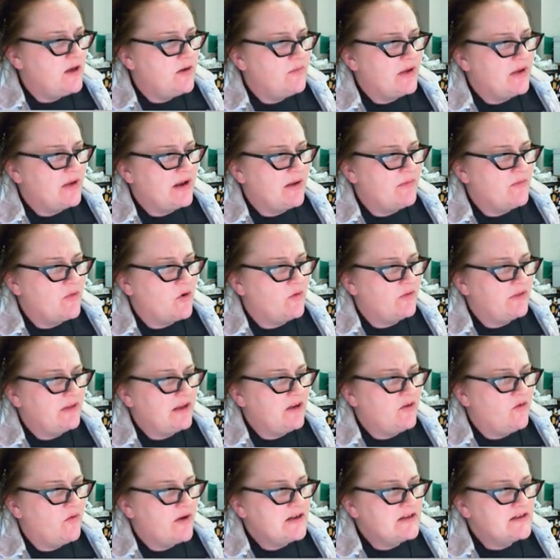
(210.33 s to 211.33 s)
but I'm only
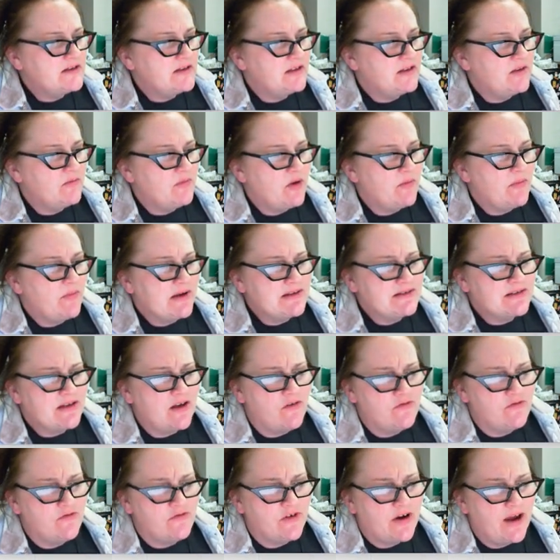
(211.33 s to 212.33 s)
going to limit
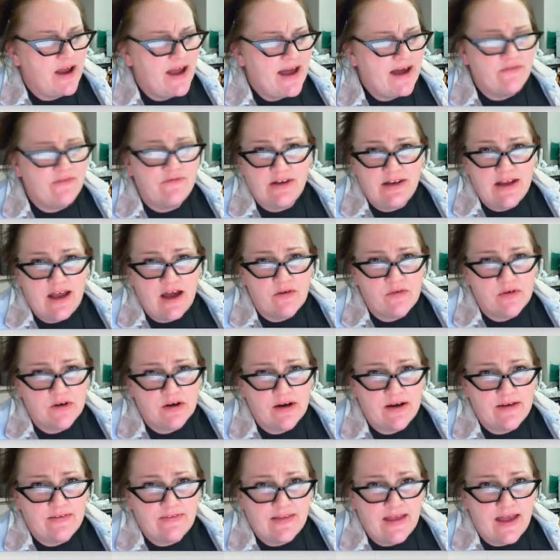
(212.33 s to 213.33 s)
myself for a half an
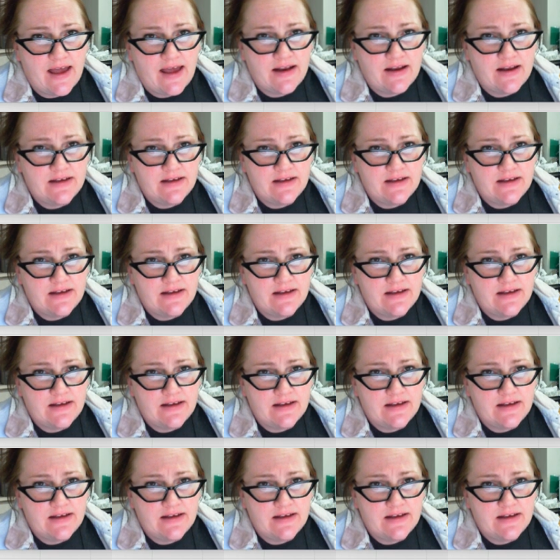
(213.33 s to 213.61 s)
hour on that